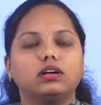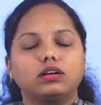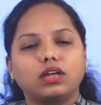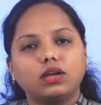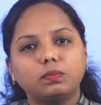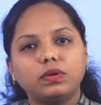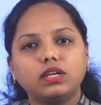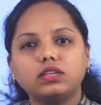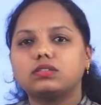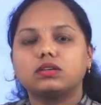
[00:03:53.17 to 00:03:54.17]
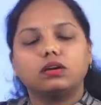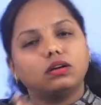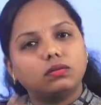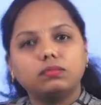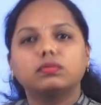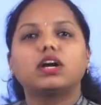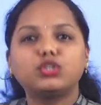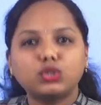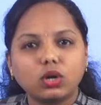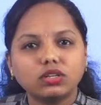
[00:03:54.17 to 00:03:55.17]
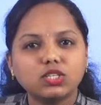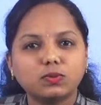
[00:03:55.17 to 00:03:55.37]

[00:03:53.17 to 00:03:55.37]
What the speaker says: can you please cut short this